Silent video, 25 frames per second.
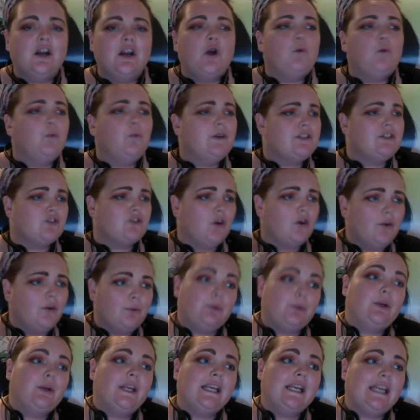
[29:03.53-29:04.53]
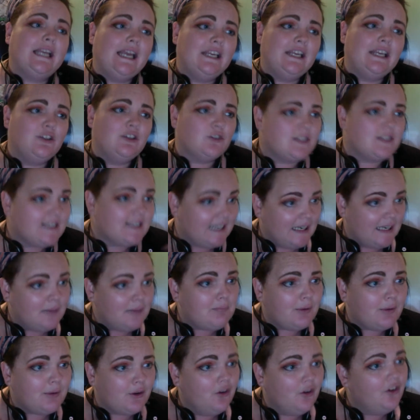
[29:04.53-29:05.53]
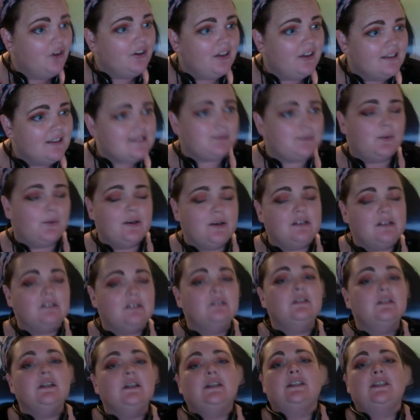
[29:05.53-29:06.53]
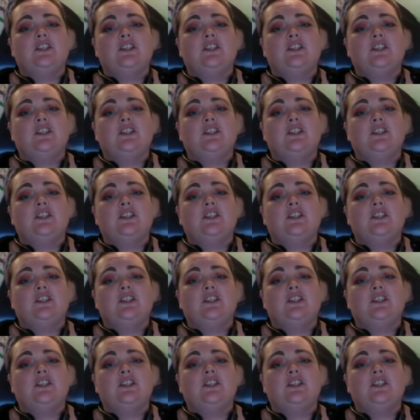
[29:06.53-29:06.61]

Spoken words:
We don't want to get your skin burnt as well.